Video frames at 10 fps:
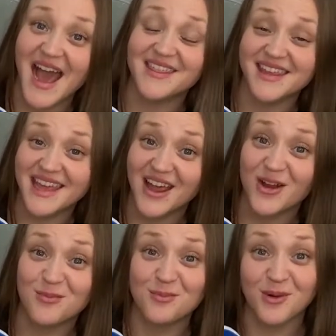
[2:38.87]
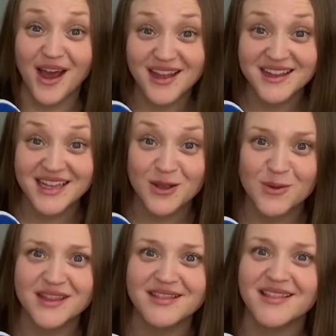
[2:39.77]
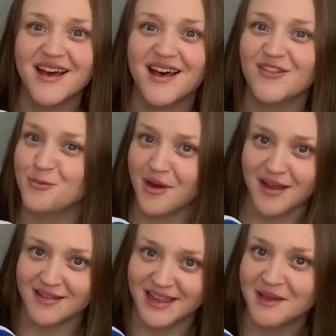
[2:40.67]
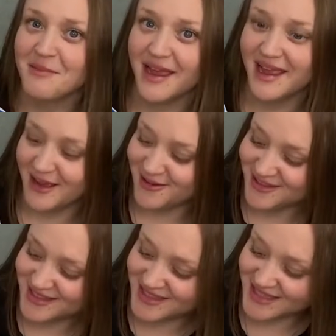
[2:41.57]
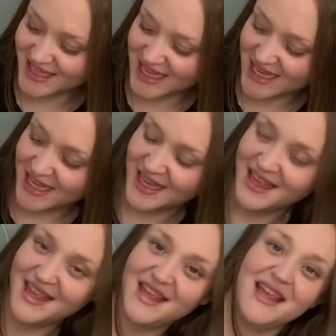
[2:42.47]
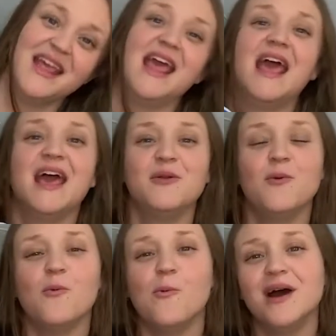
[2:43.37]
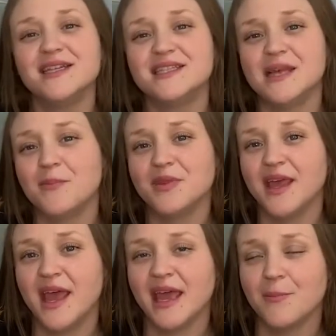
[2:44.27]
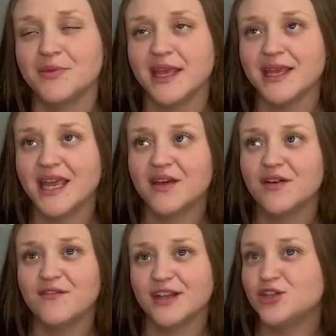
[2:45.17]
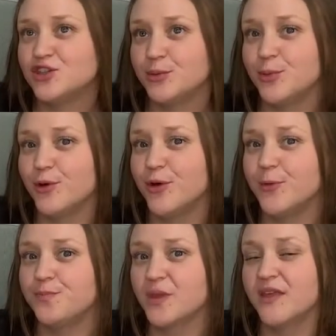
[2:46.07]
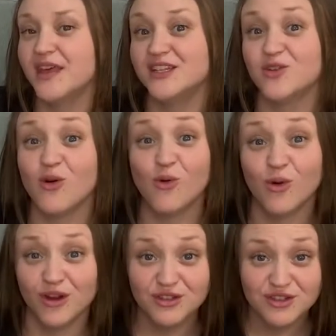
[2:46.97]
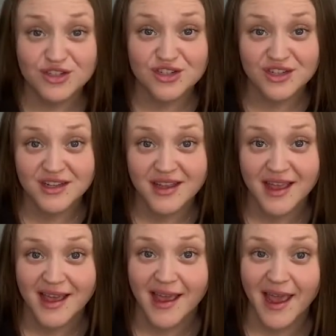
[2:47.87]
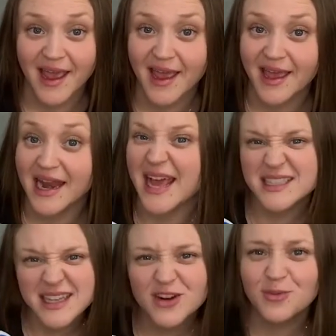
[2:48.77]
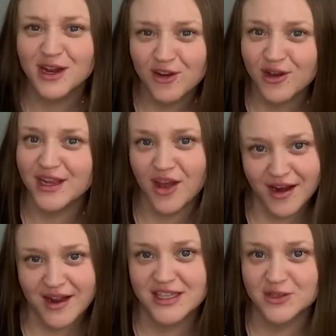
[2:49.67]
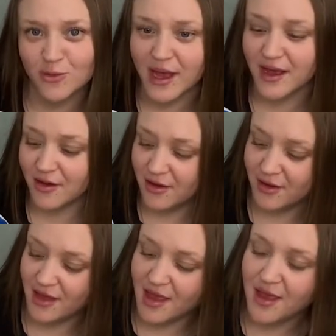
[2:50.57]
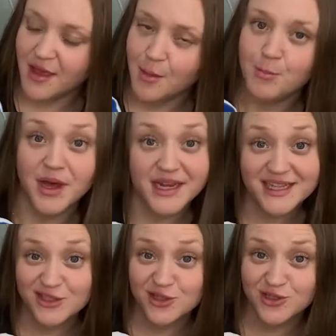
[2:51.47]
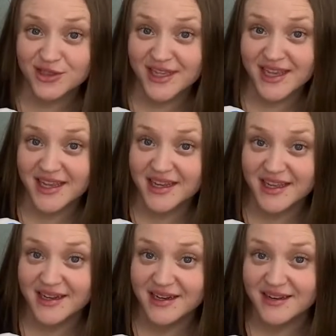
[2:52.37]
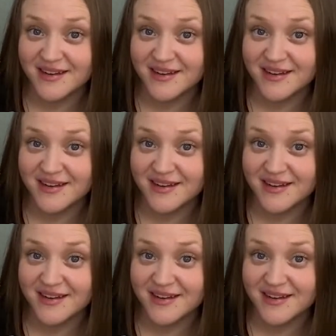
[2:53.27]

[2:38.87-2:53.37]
I think I heard broccoli. We love broccoli at my house. And what's something, I'm thinking of a vegetable that's orange, and it has a little bit of green on it as well. Bunnies usually eat it.